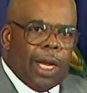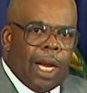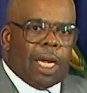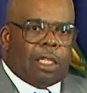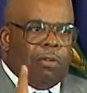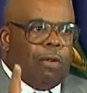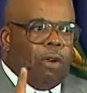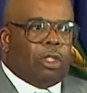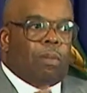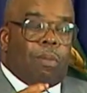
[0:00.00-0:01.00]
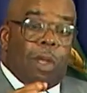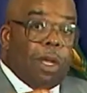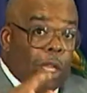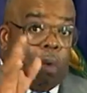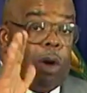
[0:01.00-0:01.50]
and that's the verse
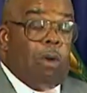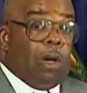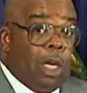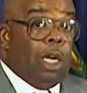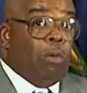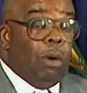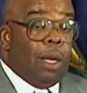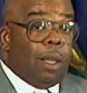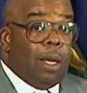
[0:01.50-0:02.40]
that we're going to deal with.